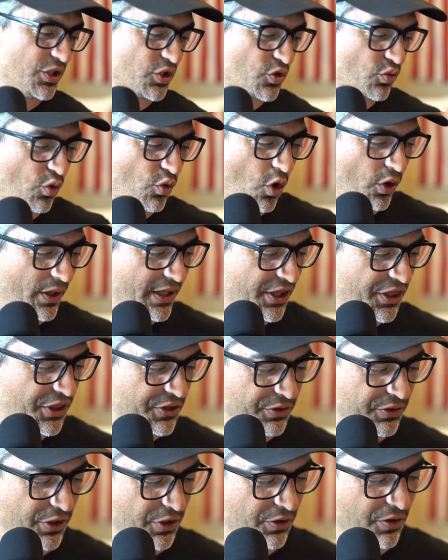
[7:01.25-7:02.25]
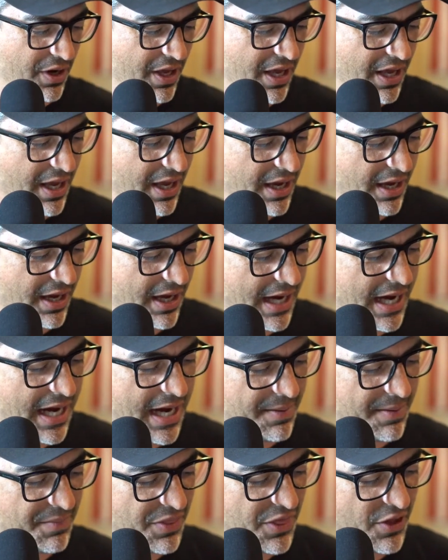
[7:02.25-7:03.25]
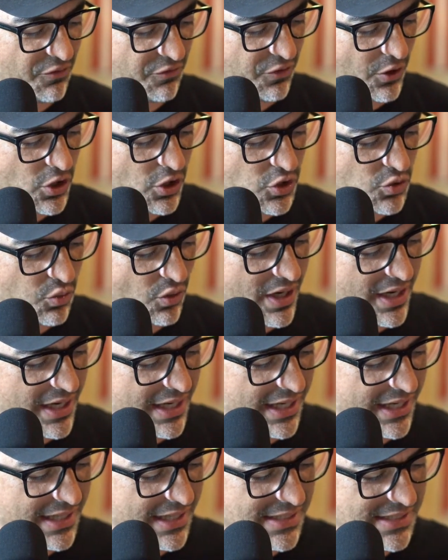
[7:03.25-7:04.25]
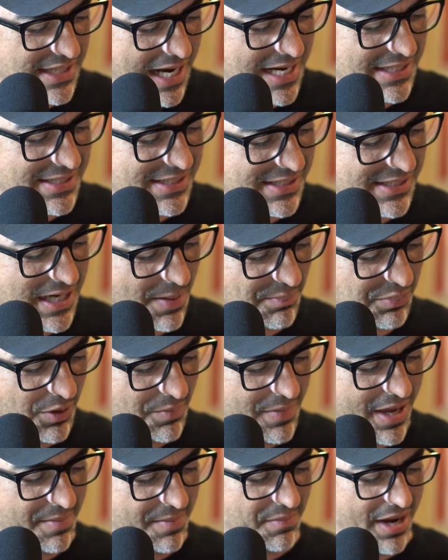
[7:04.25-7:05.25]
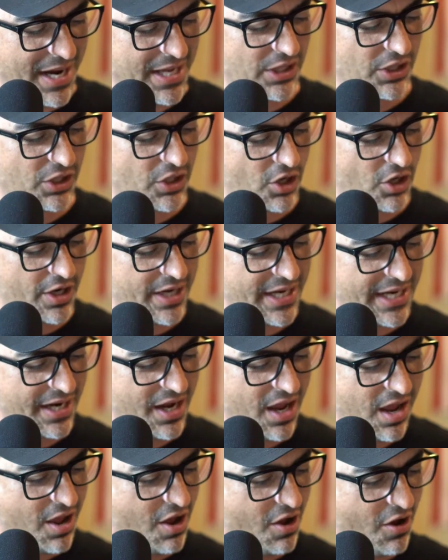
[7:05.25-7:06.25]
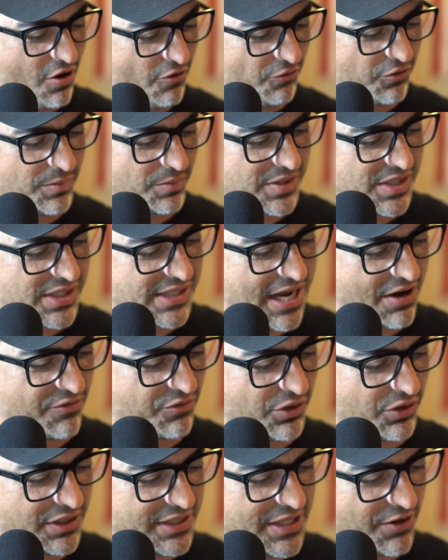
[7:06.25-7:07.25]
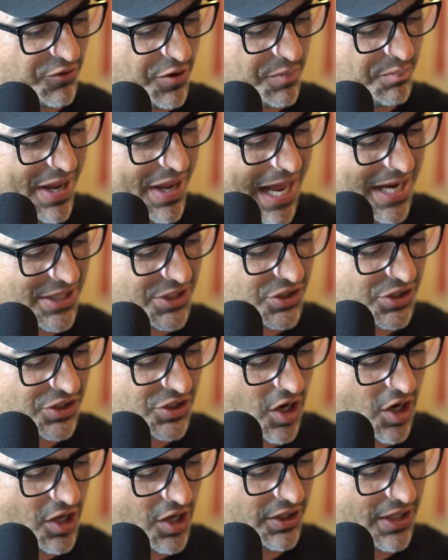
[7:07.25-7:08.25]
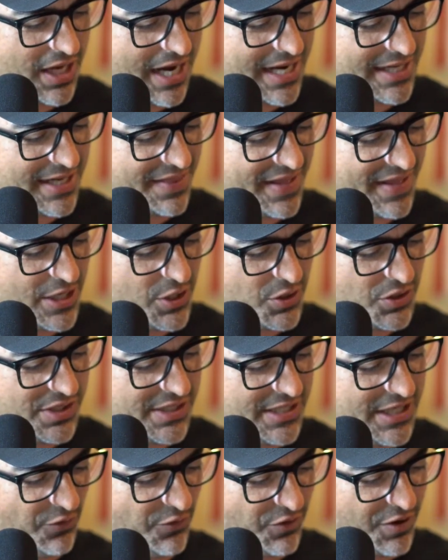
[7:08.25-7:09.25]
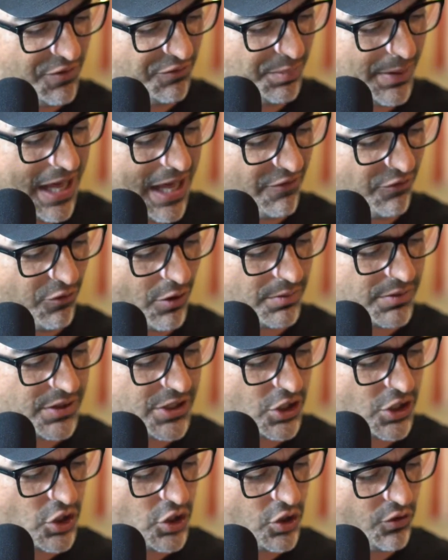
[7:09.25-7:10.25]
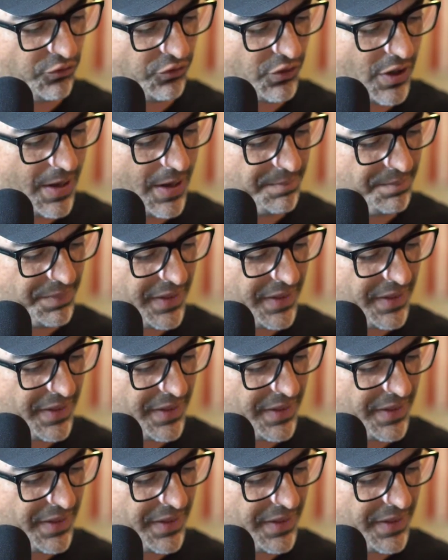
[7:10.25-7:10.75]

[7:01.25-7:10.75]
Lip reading: rolling through. The first one is, I supplement my learning from several different pastors online, and they use different platforms to shoot from.